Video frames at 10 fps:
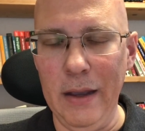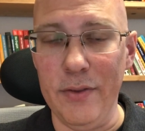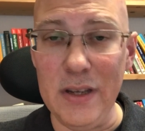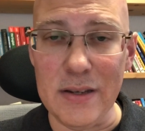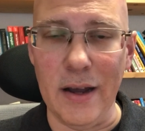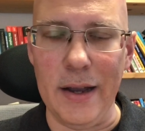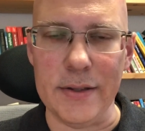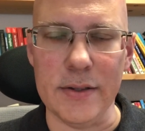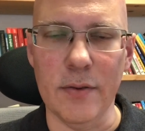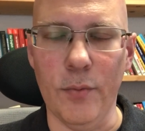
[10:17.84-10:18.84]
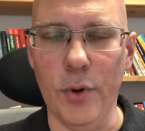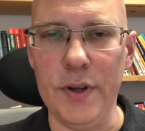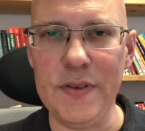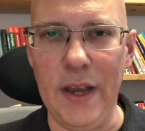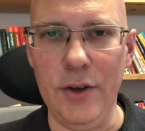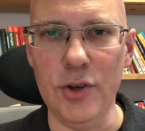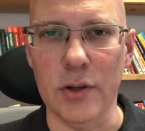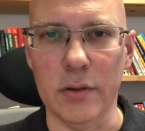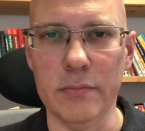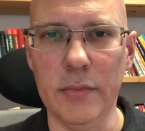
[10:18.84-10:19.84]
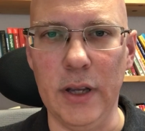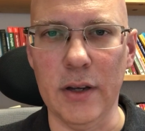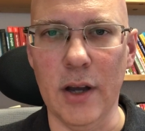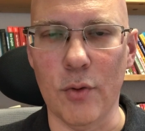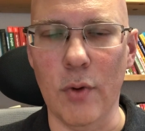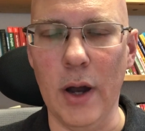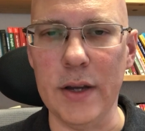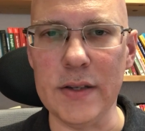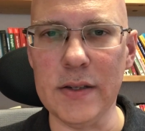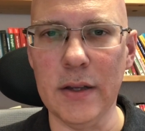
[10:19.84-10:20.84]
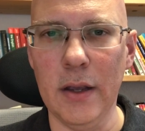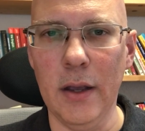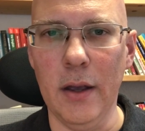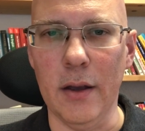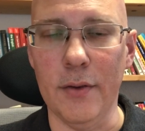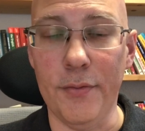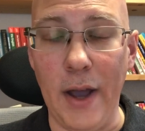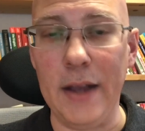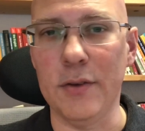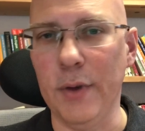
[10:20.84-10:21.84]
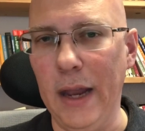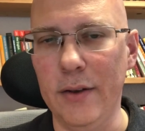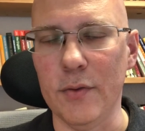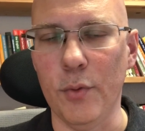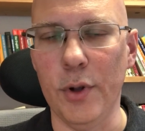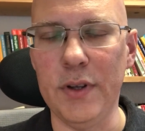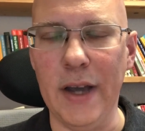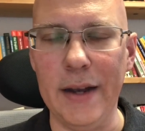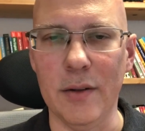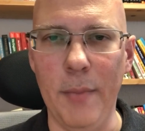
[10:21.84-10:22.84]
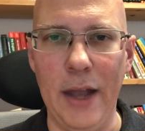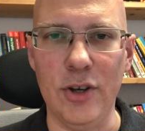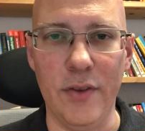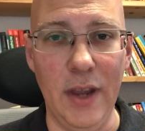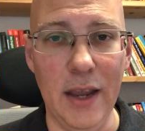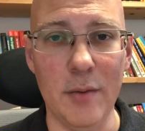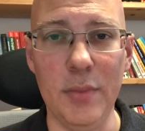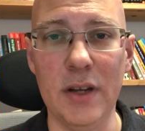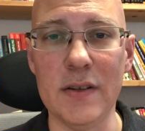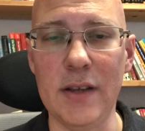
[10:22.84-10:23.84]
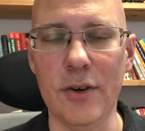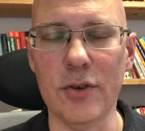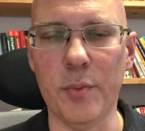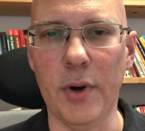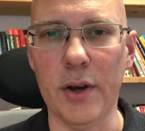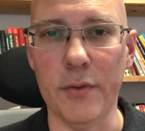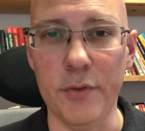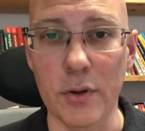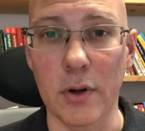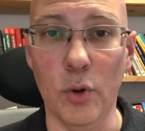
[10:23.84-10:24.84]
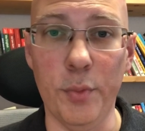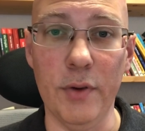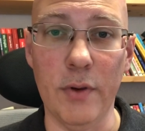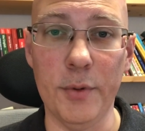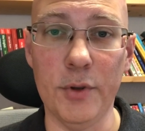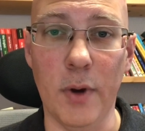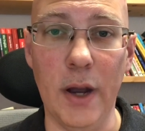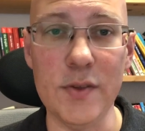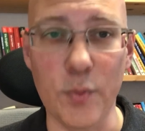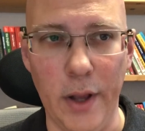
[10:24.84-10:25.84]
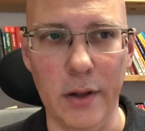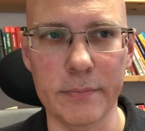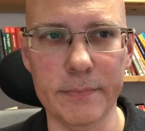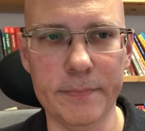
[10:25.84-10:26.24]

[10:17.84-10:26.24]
These lines were essential in Caruana's fight to get the world title match, and they can be an essential part of your opening repertoire as well.